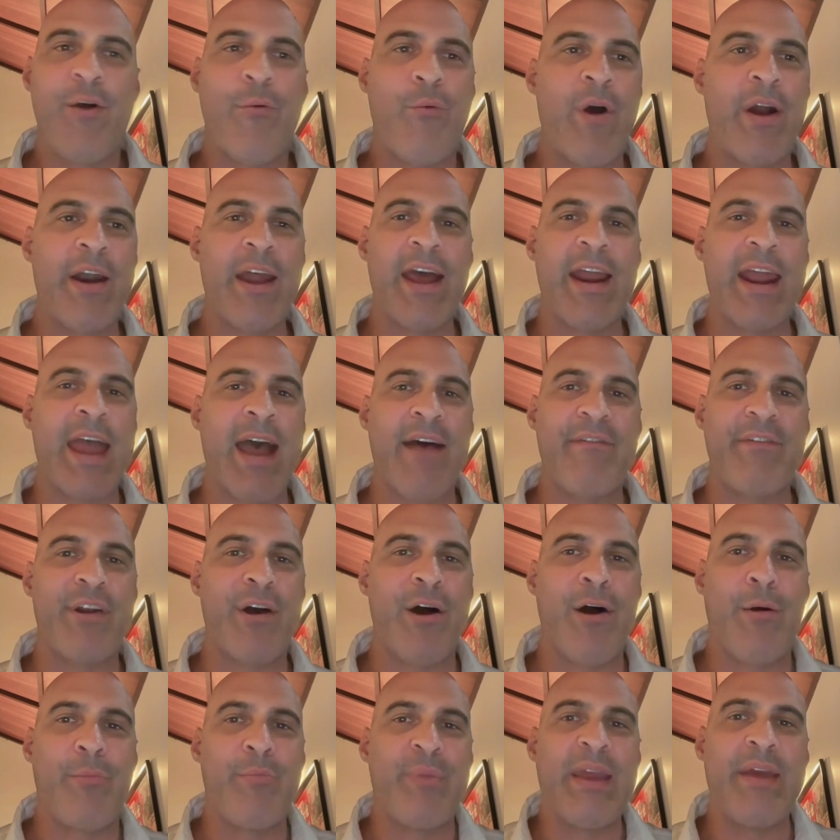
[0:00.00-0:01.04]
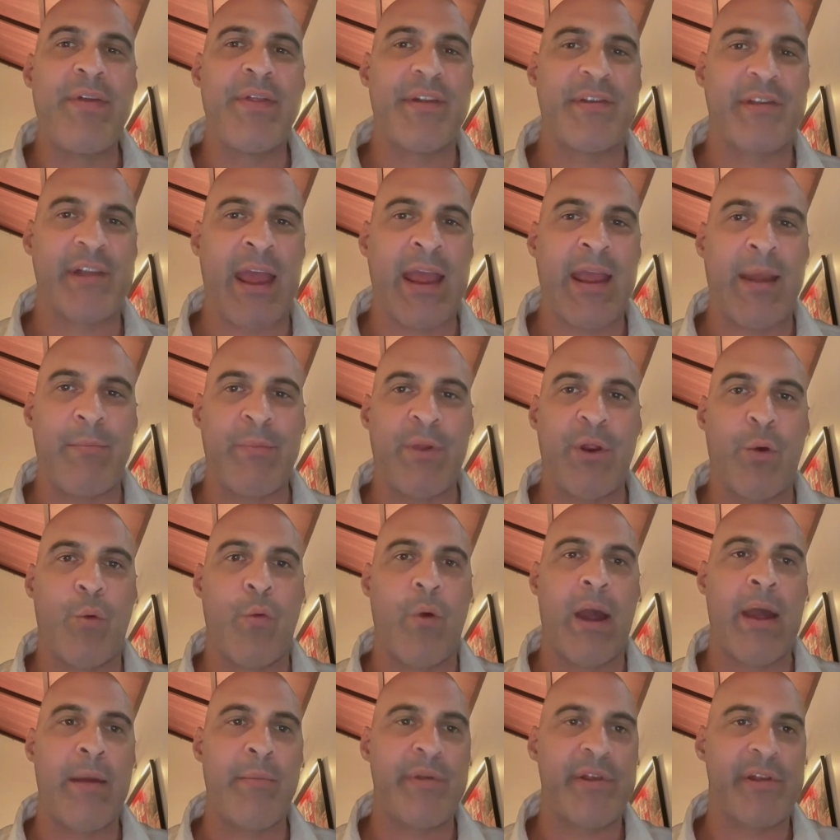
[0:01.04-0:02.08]
Why not have it all be the same? Your
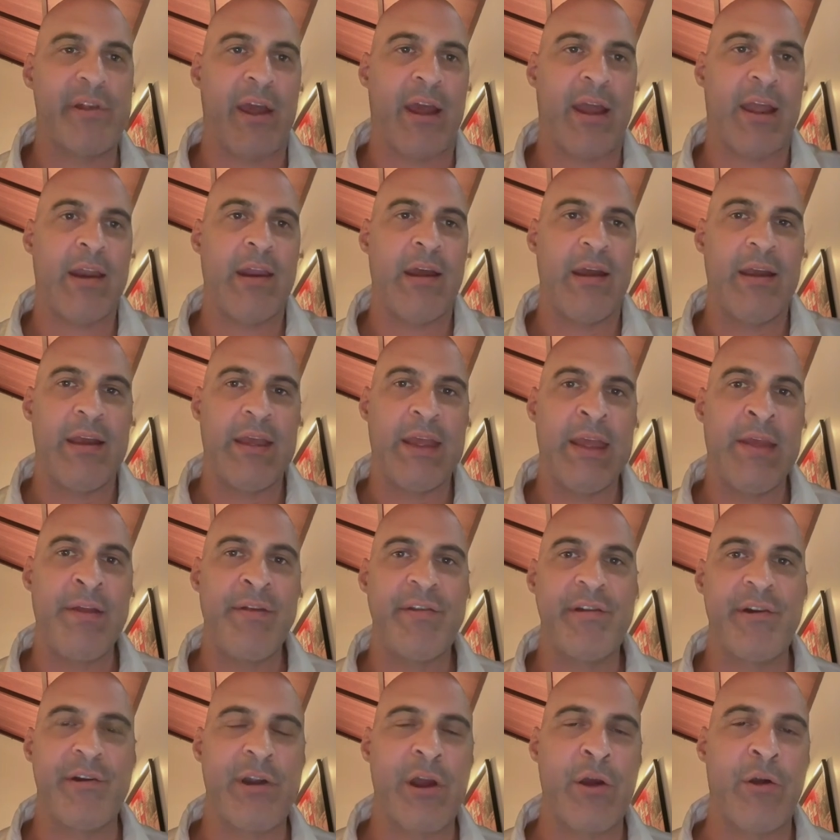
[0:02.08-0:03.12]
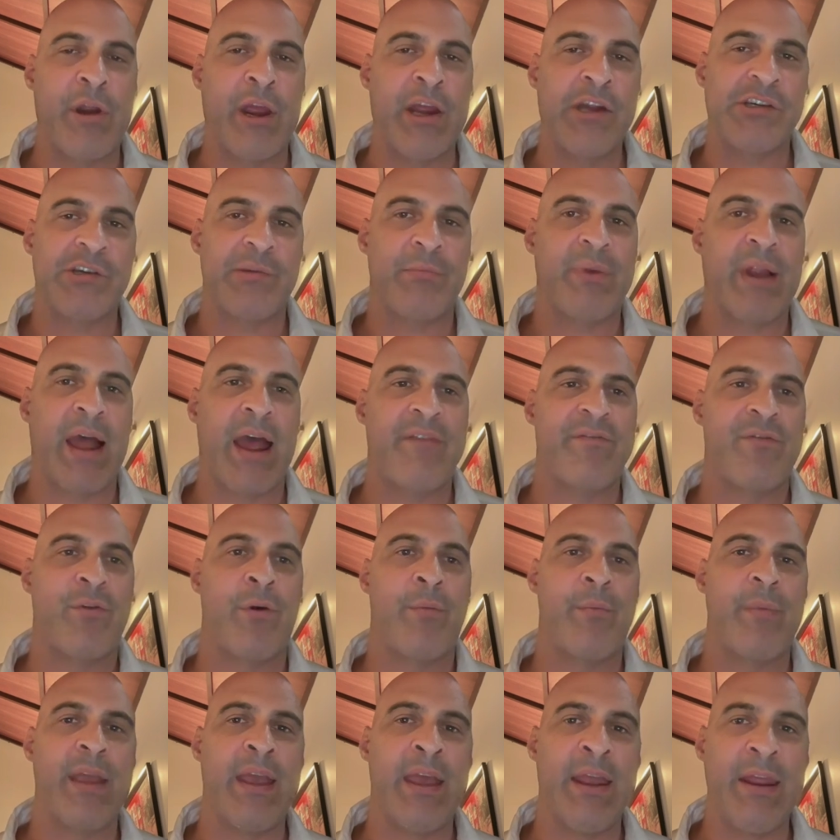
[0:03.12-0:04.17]
website is your donation
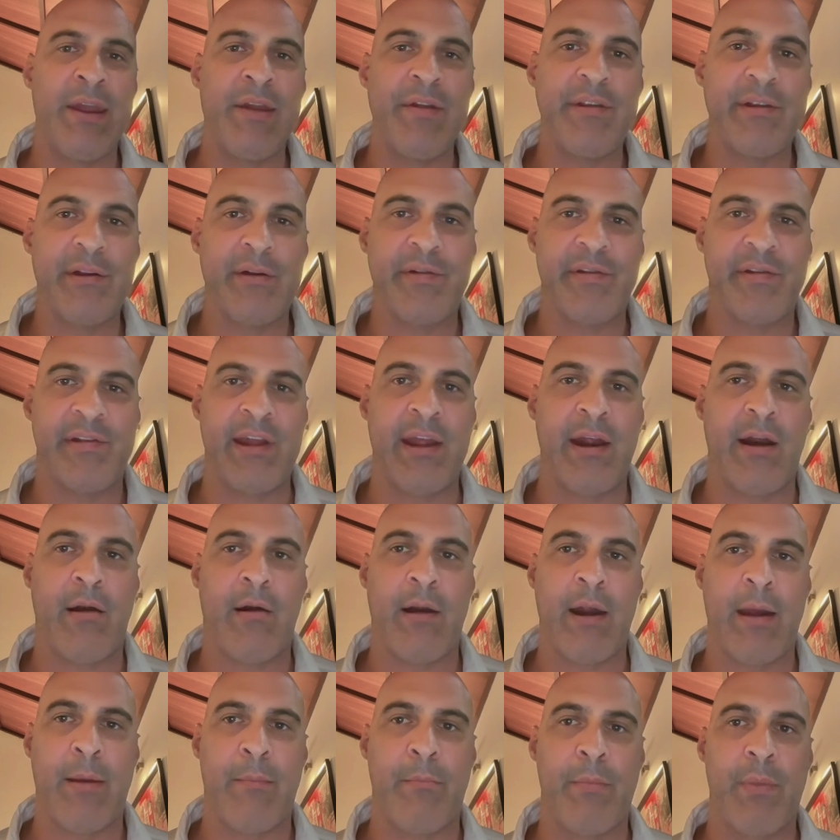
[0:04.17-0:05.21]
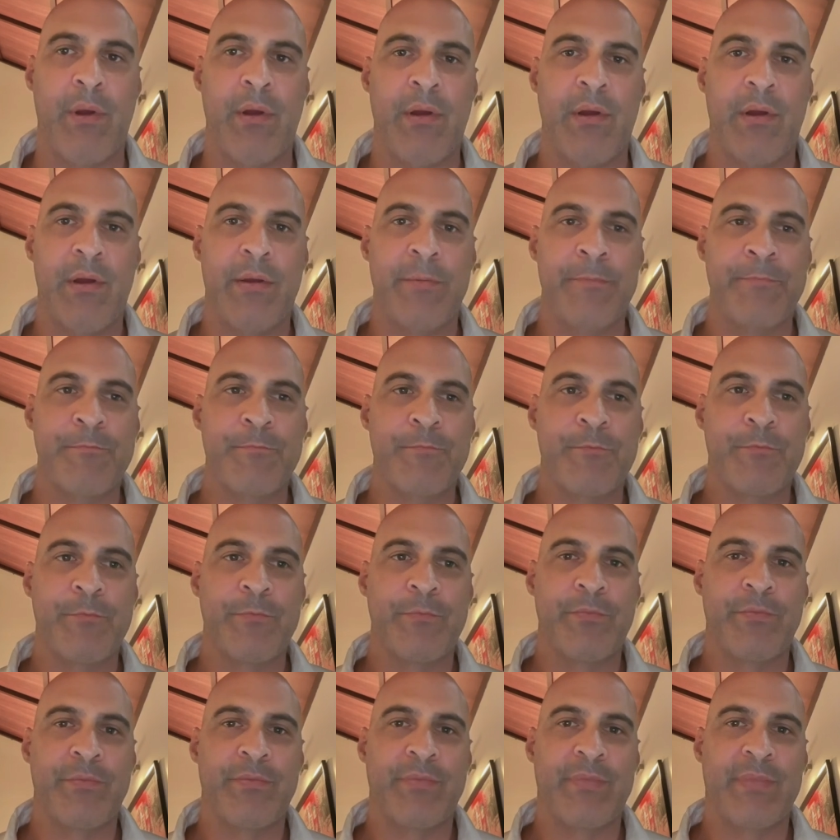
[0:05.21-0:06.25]
platform. It is your CRM.
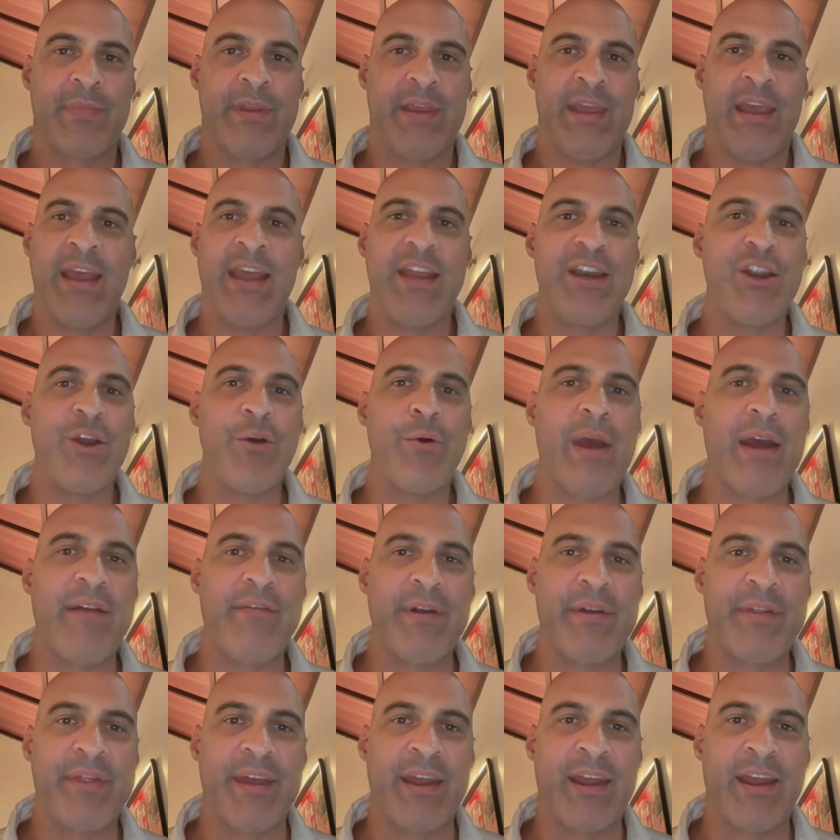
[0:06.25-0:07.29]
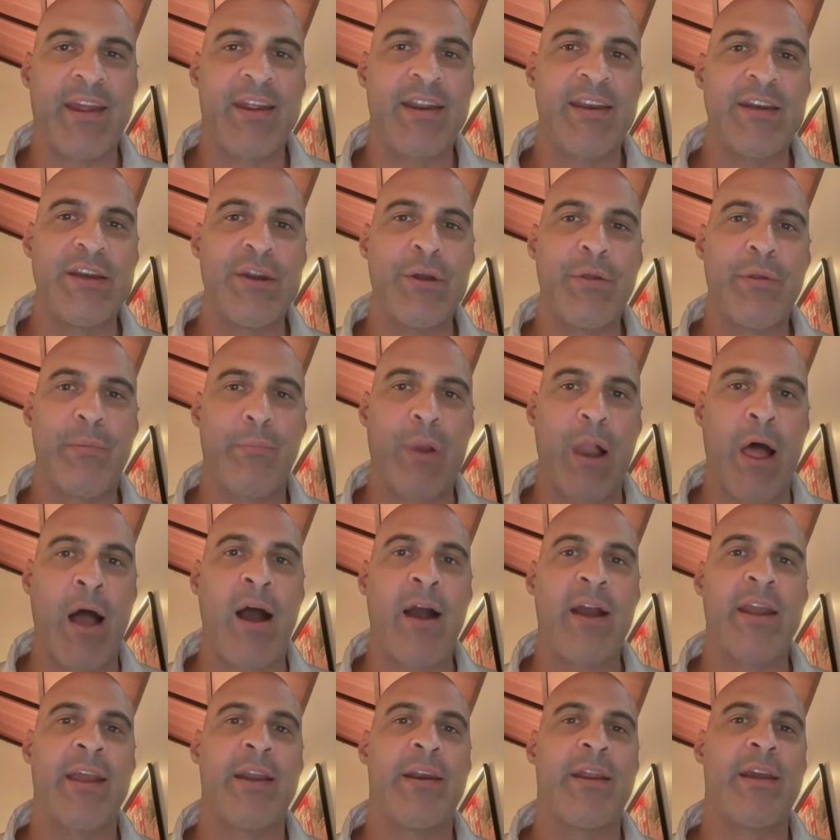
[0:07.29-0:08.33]
It can do everything. It can do the
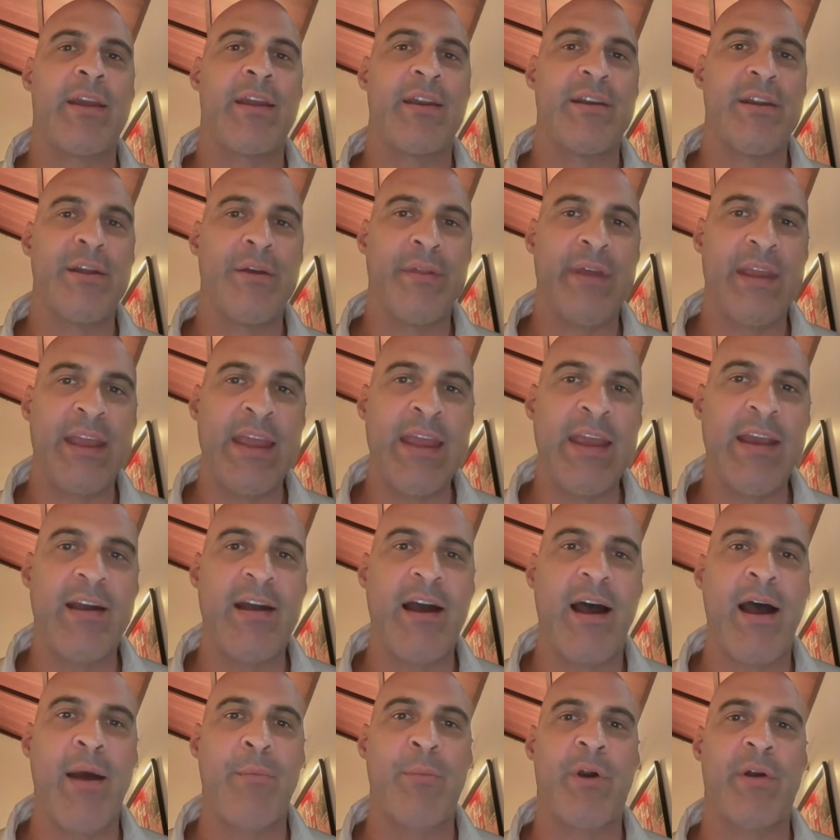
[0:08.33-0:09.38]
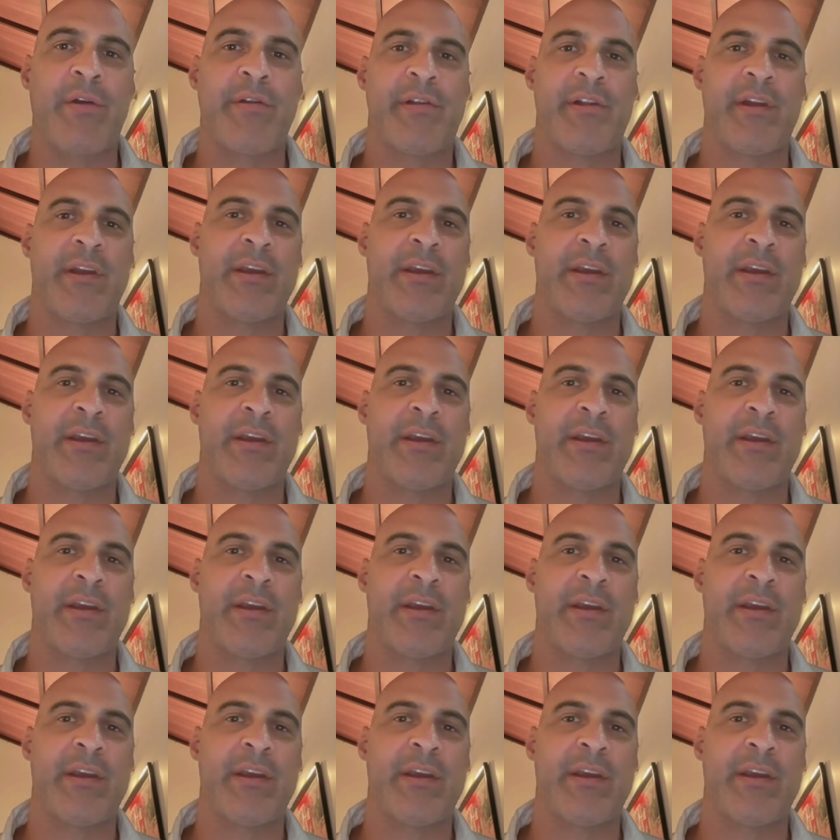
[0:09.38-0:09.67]
blogging. It can do the e-commerce.